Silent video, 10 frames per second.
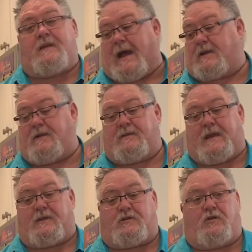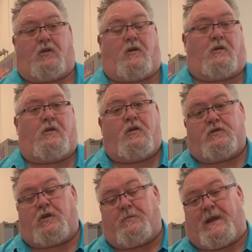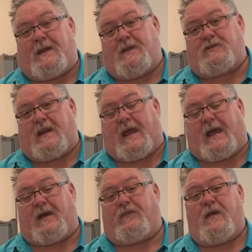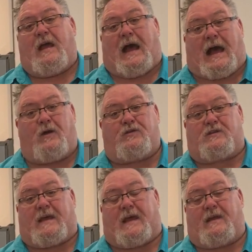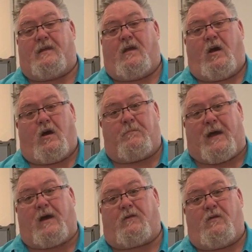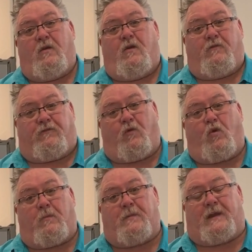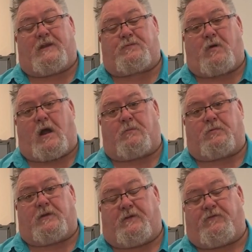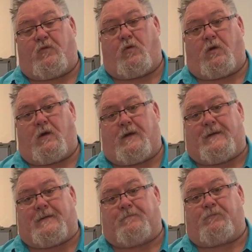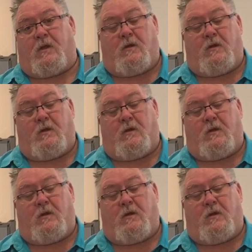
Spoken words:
not going to take too long. So about 1.5 inches, I would say about 4 minutes probably for